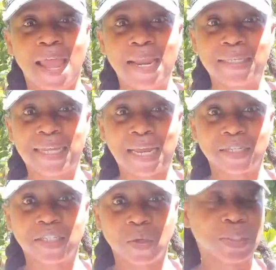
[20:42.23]
It has
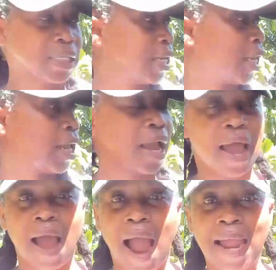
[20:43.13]
gotten so sunny,
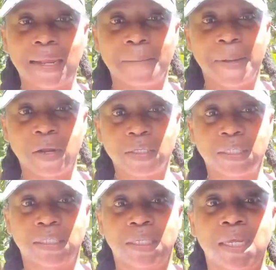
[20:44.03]
I can barely
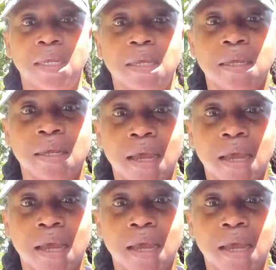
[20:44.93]
see.